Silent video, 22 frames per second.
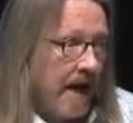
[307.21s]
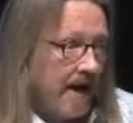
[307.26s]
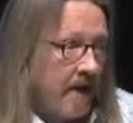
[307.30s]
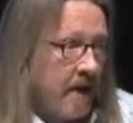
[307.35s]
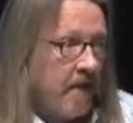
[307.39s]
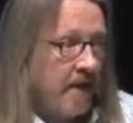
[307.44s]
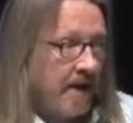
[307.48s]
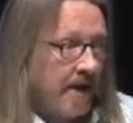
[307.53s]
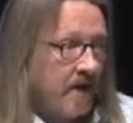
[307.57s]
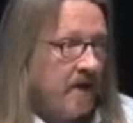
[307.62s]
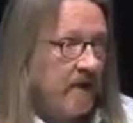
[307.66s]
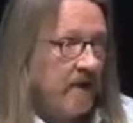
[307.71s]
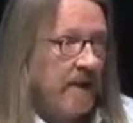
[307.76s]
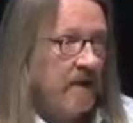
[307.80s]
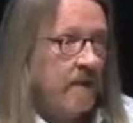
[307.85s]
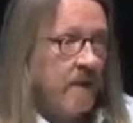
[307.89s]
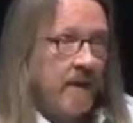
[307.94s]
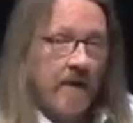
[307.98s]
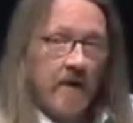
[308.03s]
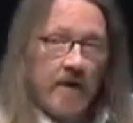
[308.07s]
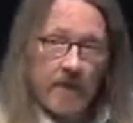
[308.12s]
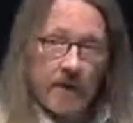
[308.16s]
And you can see
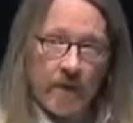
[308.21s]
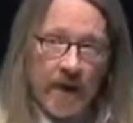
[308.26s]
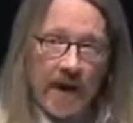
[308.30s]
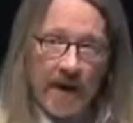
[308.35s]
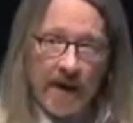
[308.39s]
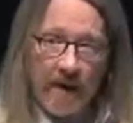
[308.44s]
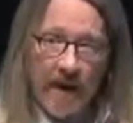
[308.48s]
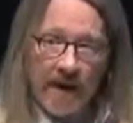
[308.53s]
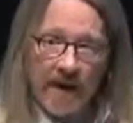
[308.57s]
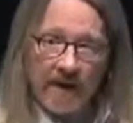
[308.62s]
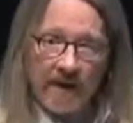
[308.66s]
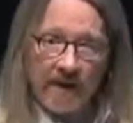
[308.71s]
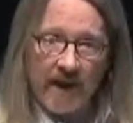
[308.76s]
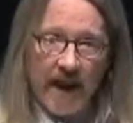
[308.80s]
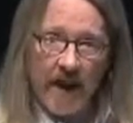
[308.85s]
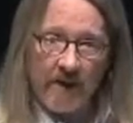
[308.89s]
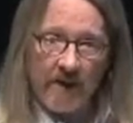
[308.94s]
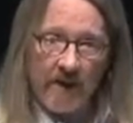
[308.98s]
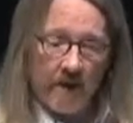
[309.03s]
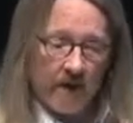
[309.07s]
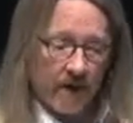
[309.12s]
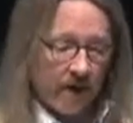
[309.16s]
where those radioactive
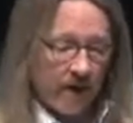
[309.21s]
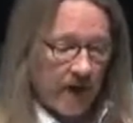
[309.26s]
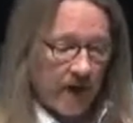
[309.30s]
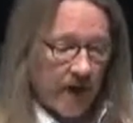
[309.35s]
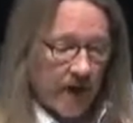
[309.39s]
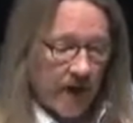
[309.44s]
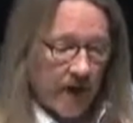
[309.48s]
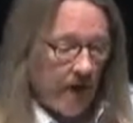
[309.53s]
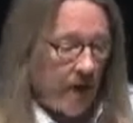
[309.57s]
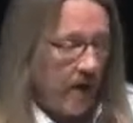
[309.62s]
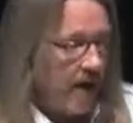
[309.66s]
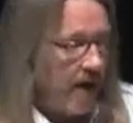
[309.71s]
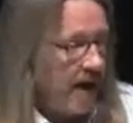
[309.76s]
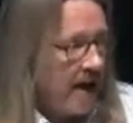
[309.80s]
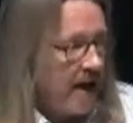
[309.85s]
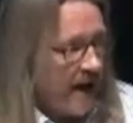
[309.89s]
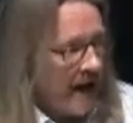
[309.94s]
chemicals go.